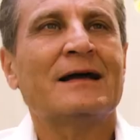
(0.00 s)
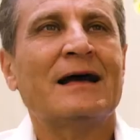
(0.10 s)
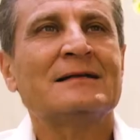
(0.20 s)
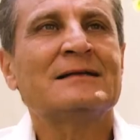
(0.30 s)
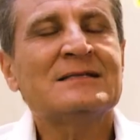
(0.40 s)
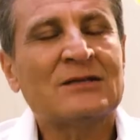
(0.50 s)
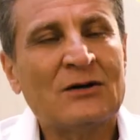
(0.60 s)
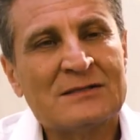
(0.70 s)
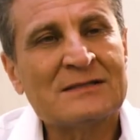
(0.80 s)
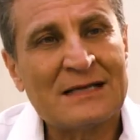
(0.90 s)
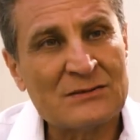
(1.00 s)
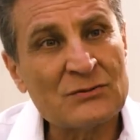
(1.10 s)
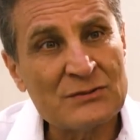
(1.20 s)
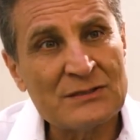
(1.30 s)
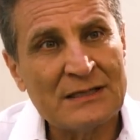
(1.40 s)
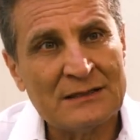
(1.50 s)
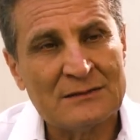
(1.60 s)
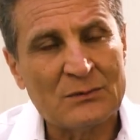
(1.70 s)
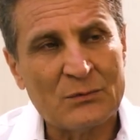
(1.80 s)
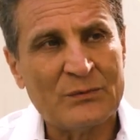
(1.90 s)
and this cost is associated
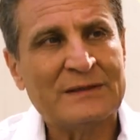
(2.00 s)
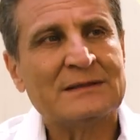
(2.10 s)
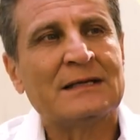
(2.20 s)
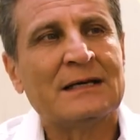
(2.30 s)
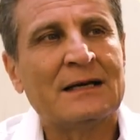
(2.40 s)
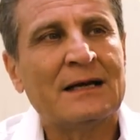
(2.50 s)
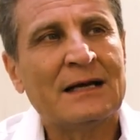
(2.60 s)
with the